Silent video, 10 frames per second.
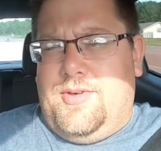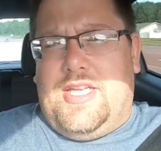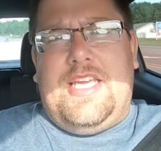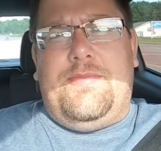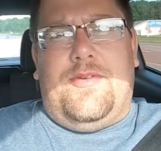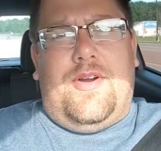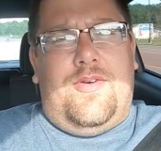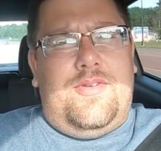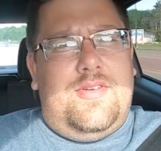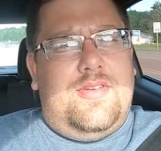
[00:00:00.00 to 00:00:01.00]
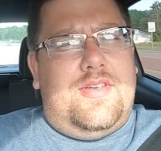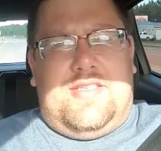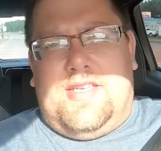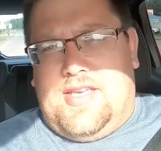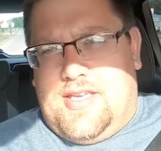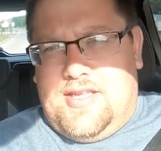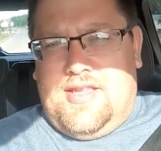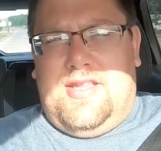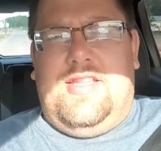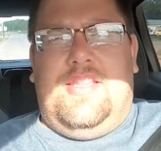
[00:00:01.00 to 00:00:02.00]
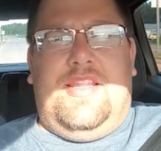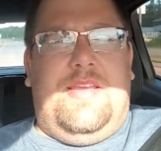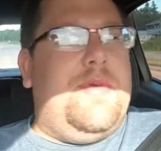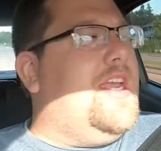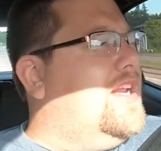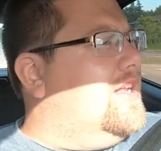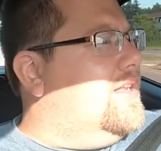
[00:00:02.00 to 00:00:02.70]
would keep around. It's like they made